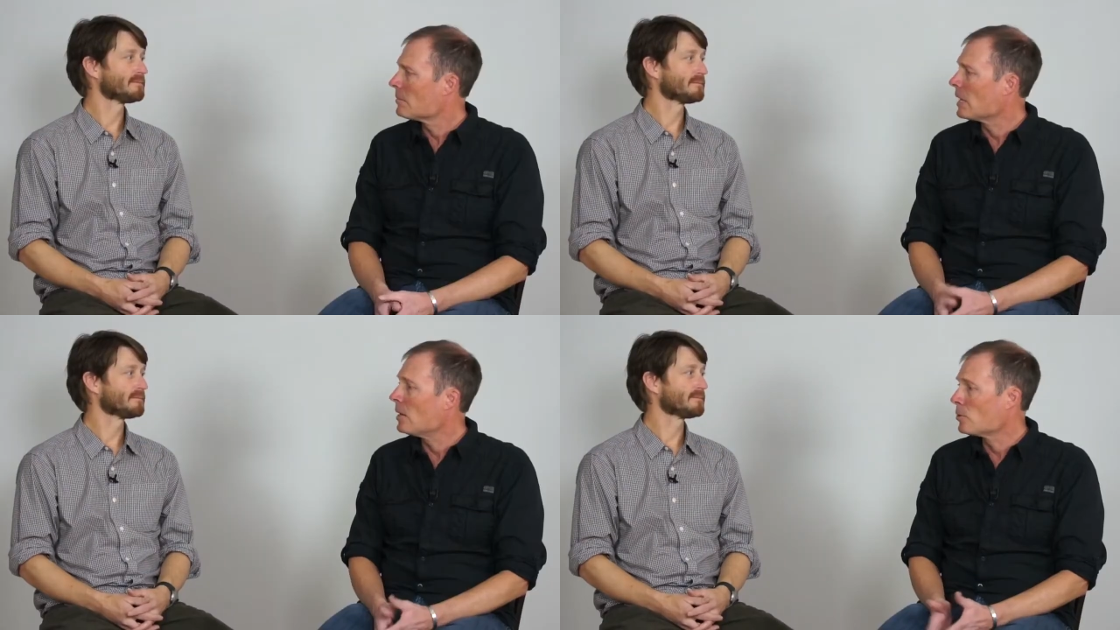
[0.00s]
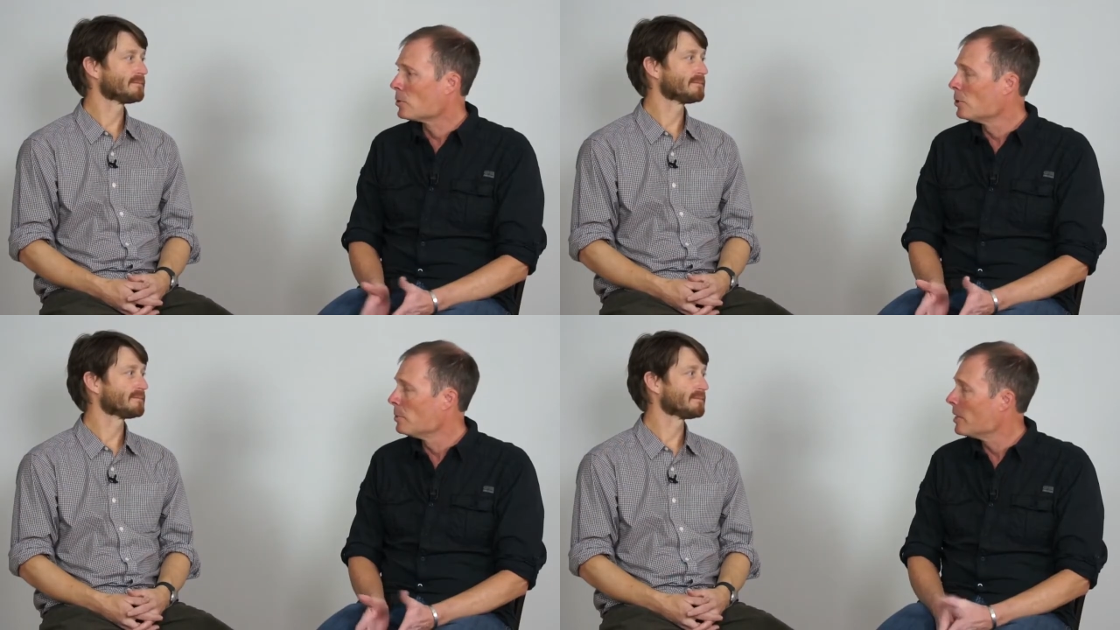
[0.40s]
Speaker 1: Andrew
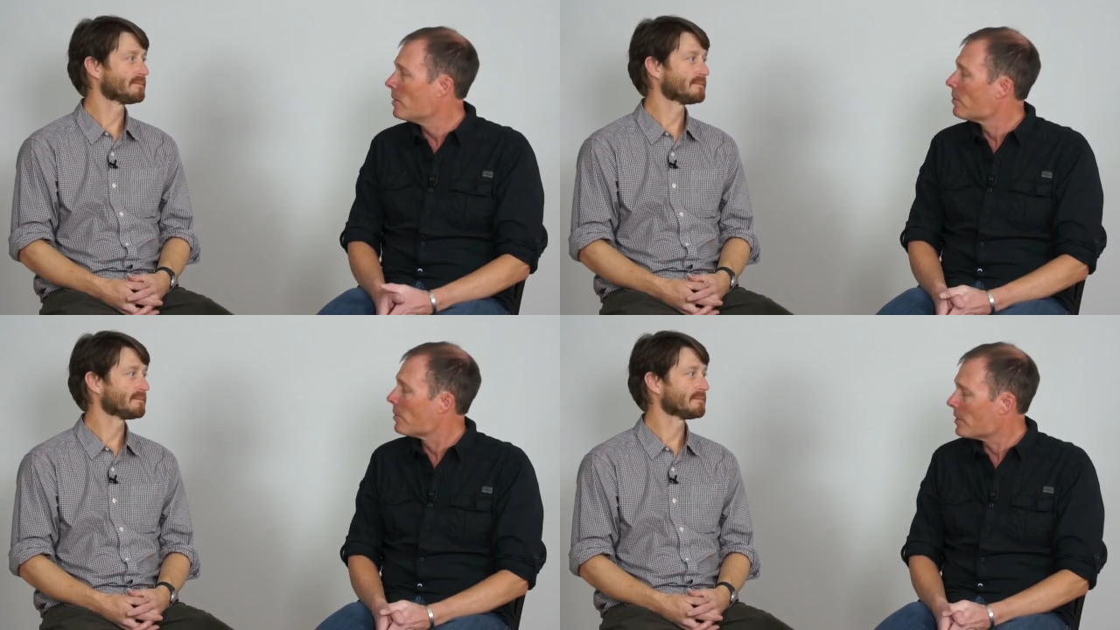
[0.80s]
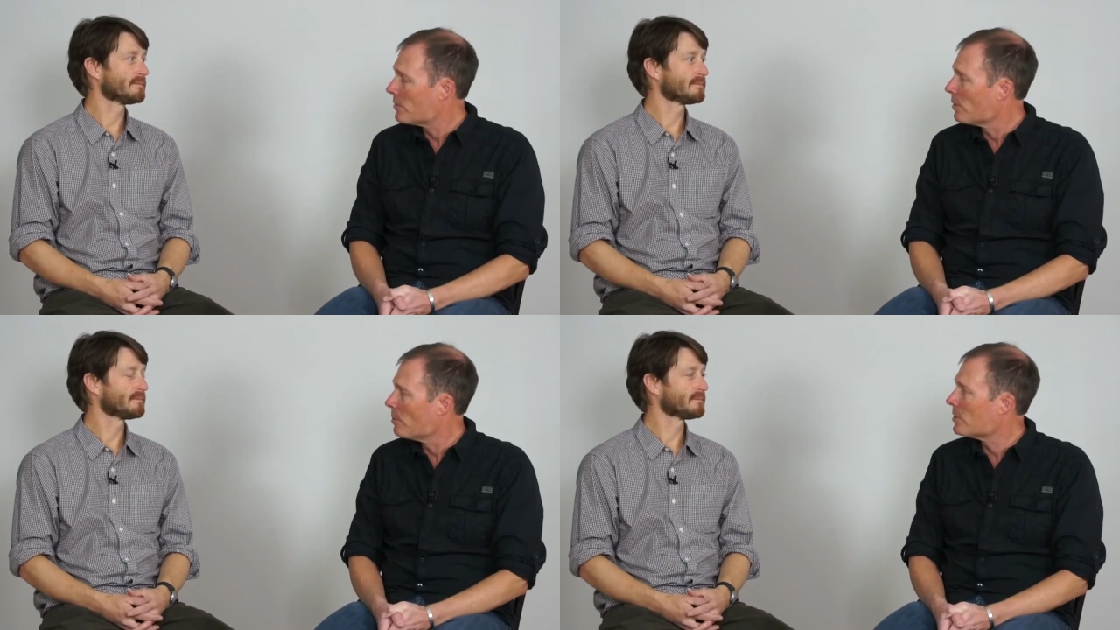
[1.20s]
Shoemaker,
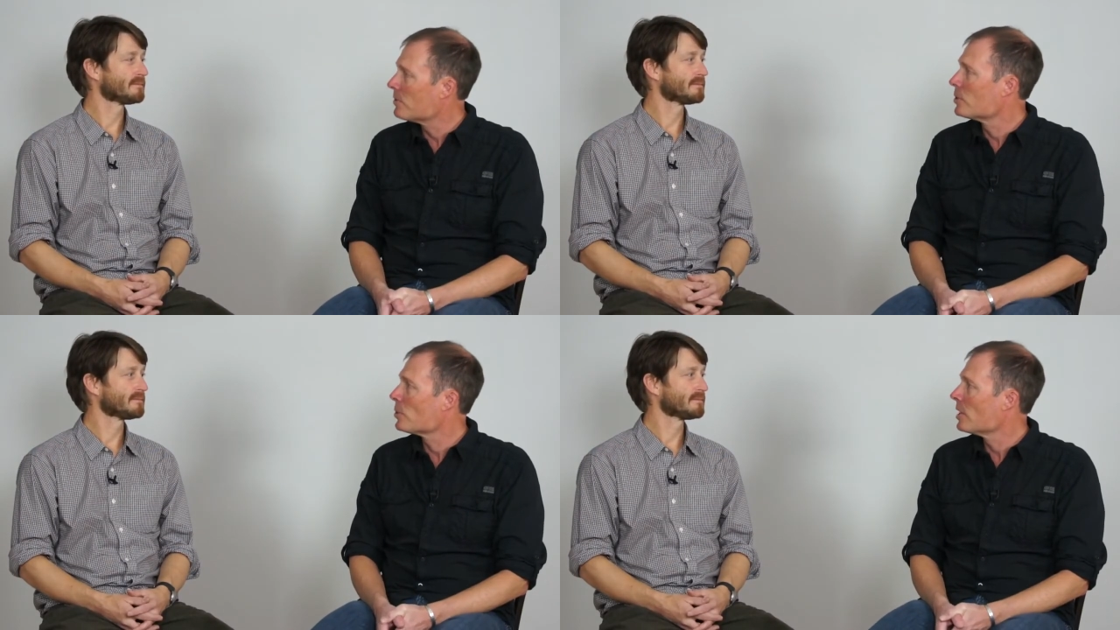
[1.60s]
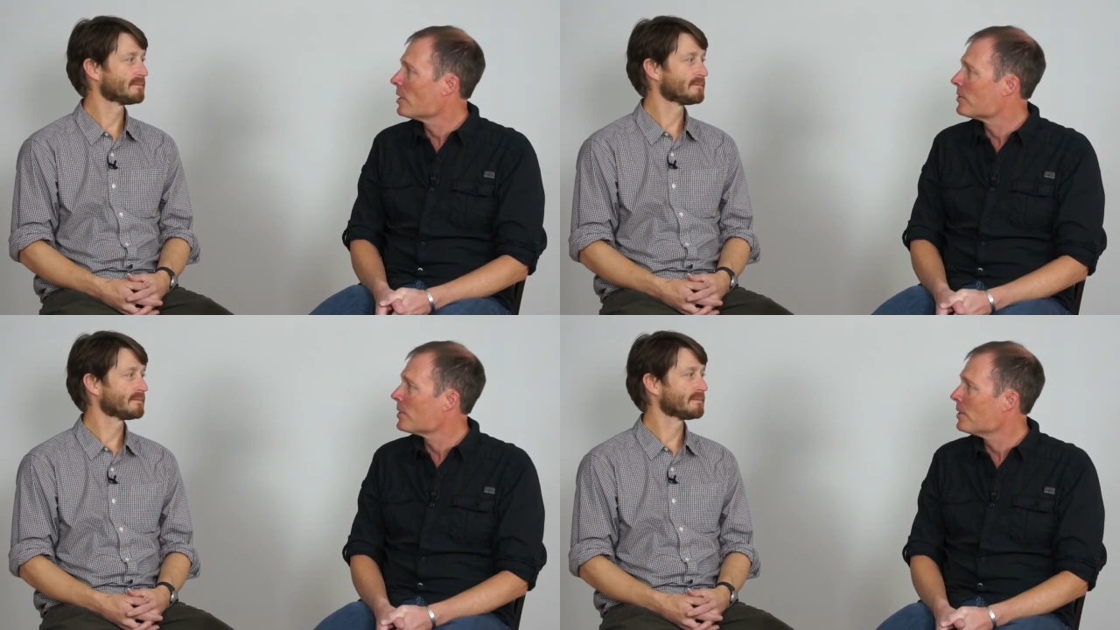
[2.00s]
thanks very much for
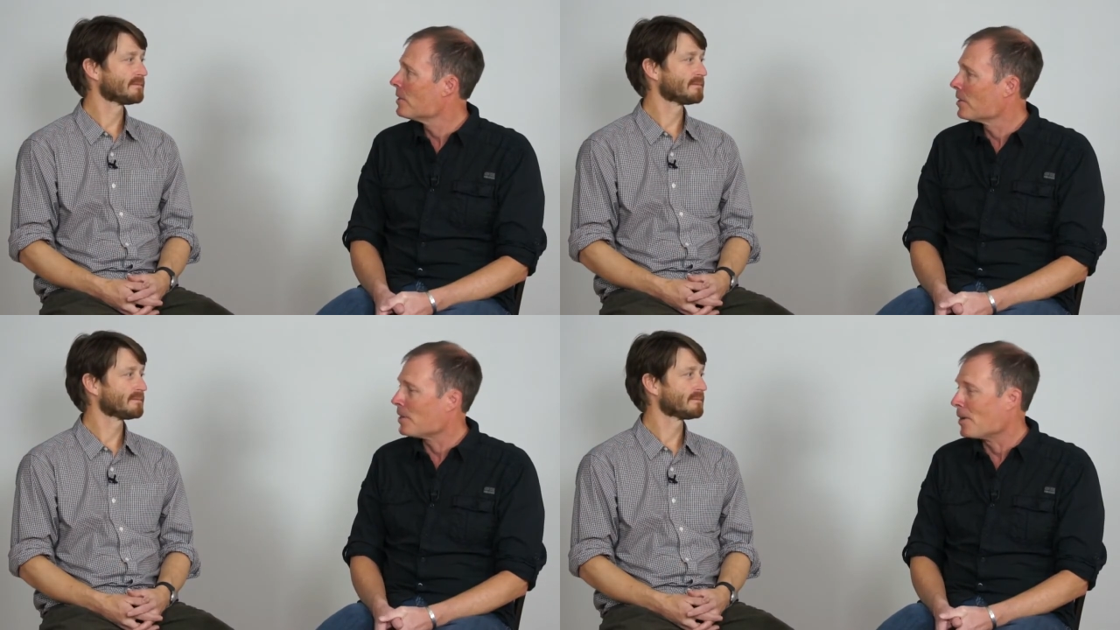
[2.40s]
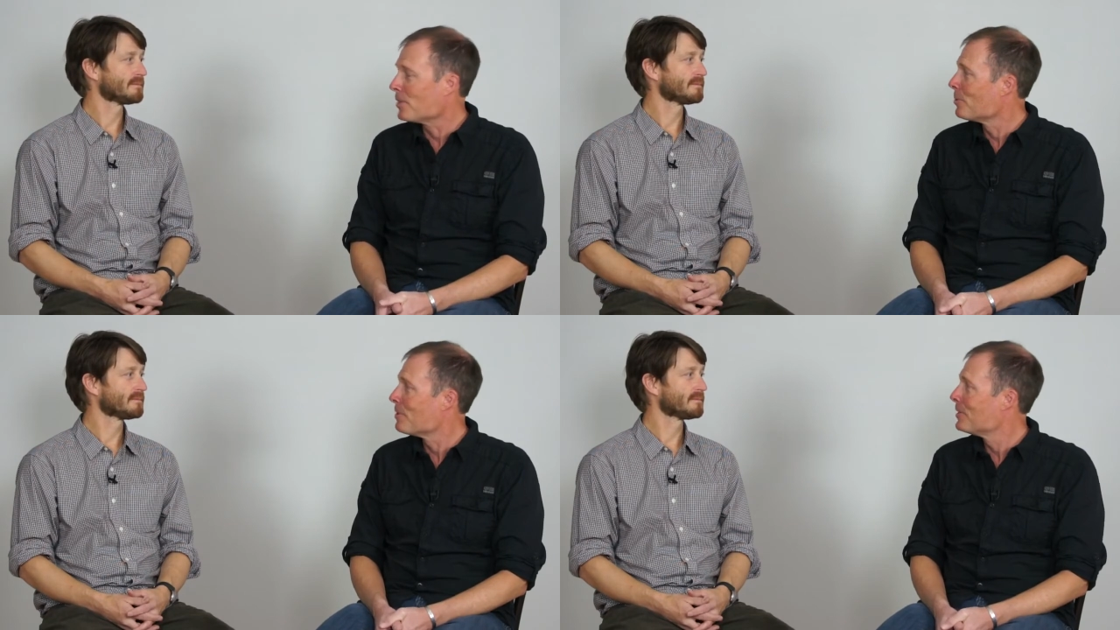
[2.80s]
joining us here
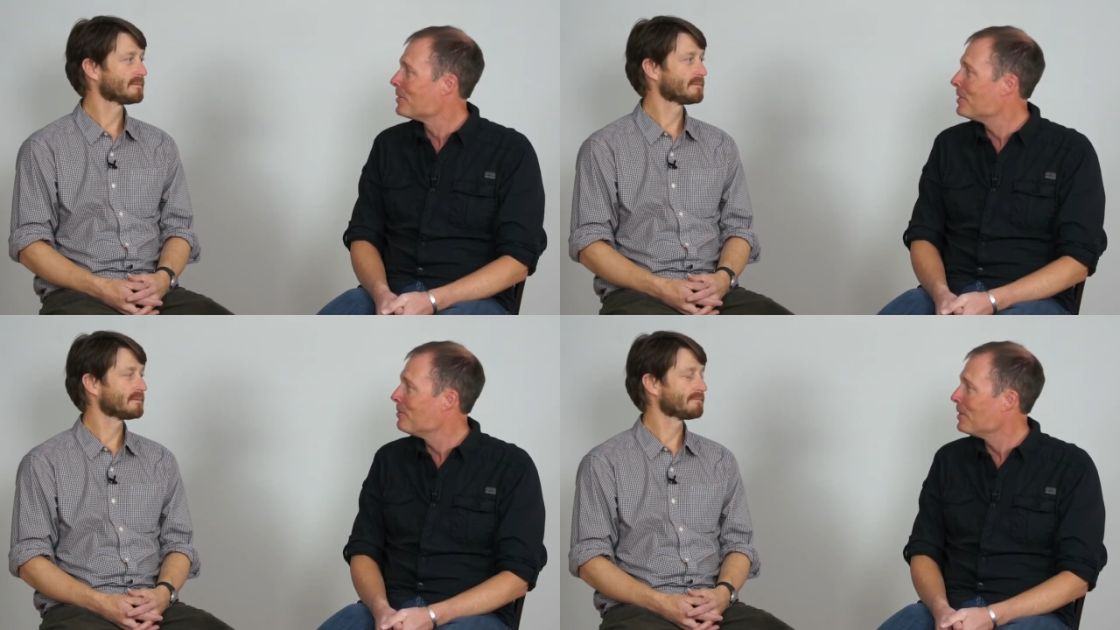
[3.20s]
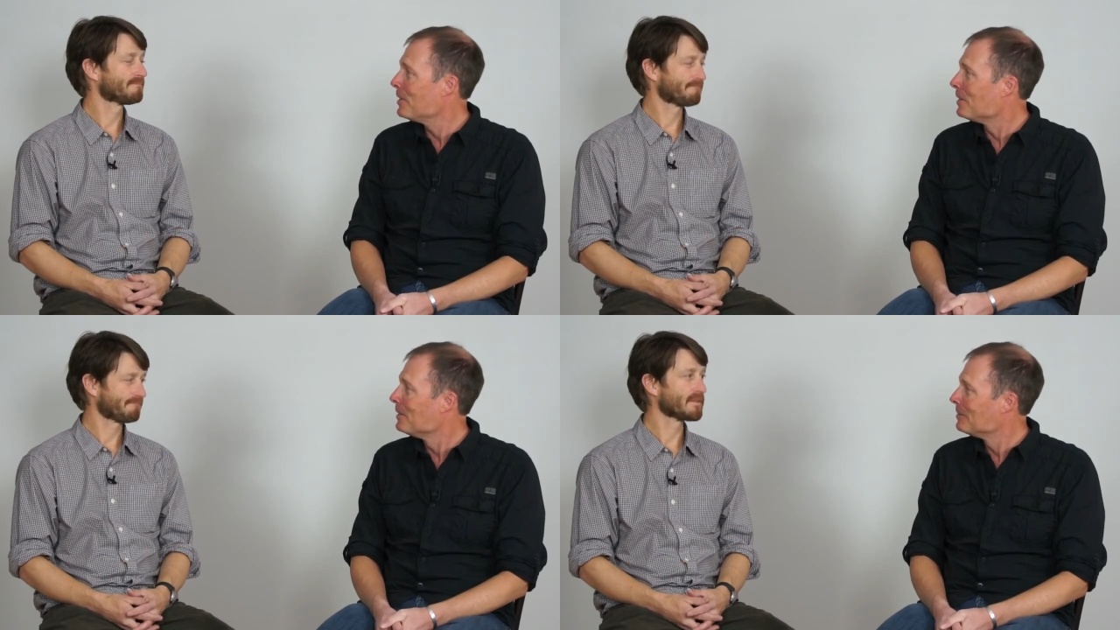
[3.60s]
on the Rivet
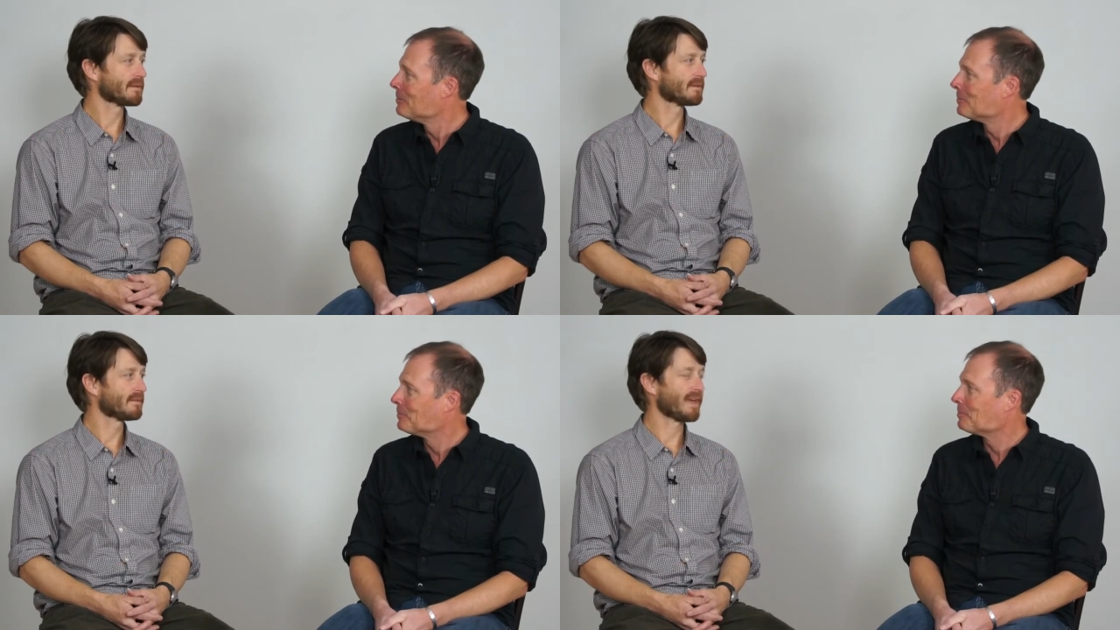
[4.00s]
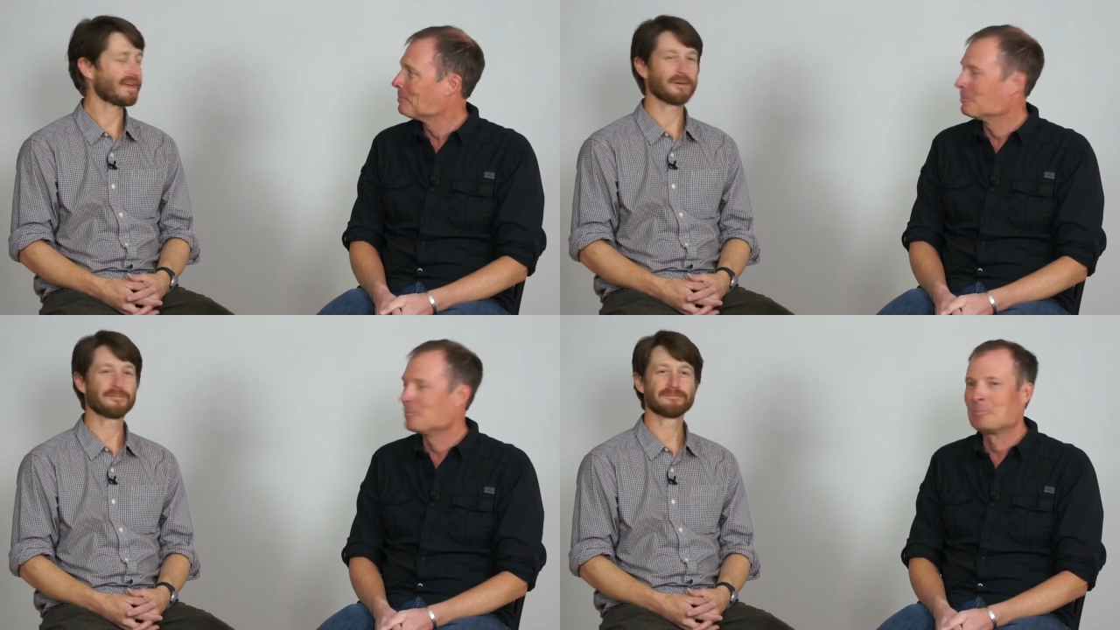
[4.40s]
TV.
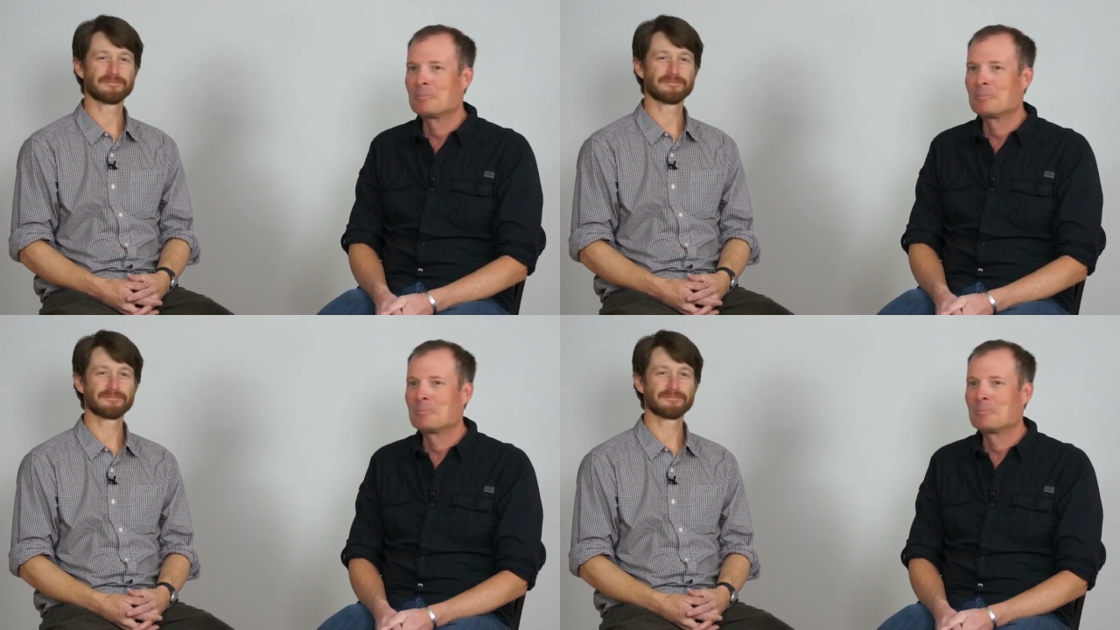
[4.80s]
Thank you.